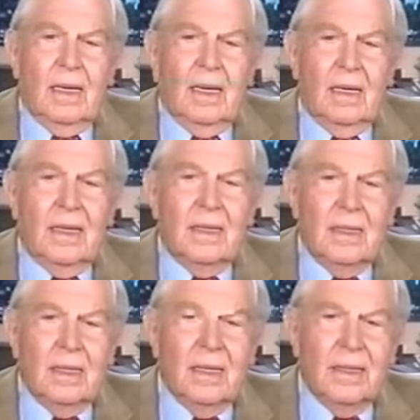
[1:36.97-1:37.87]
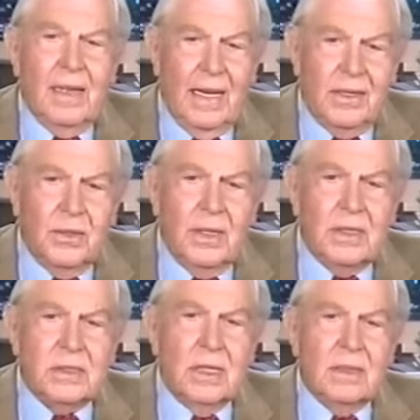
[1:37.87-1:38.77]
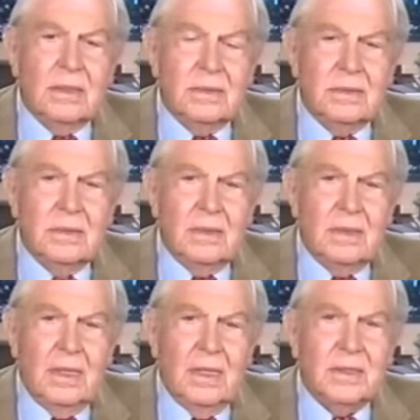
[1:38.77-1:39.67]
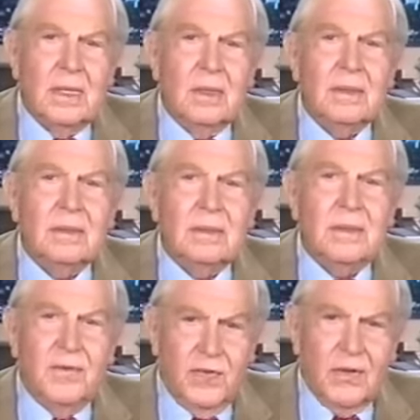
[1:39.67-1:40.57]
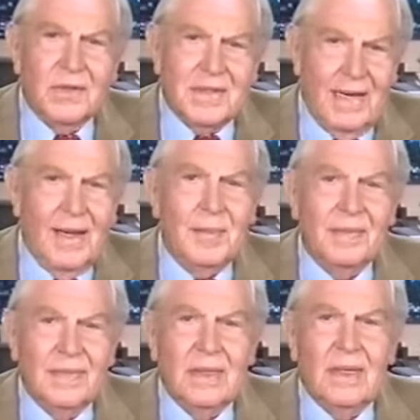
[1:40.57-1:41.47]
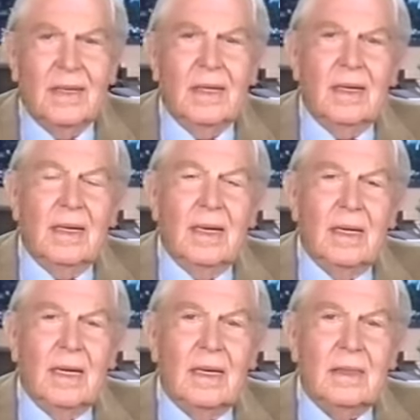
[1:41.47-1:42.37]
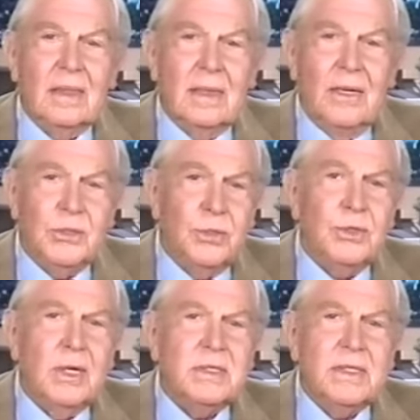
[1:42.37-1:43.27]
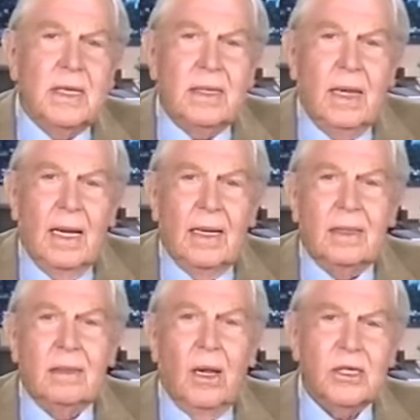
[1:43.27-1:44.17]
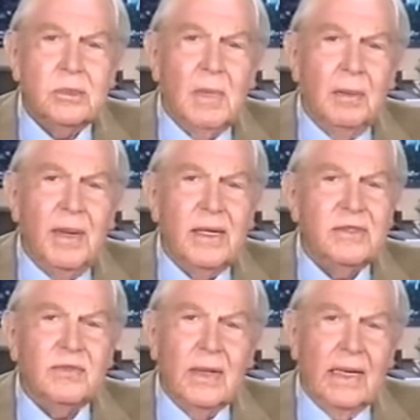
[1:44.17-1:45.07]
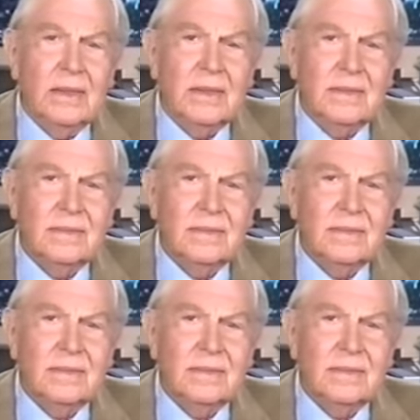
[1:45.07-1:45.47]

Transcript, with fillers: Uh, thank you. It's a, it's a difficult time. Uh, as you just said, I lost my best friend.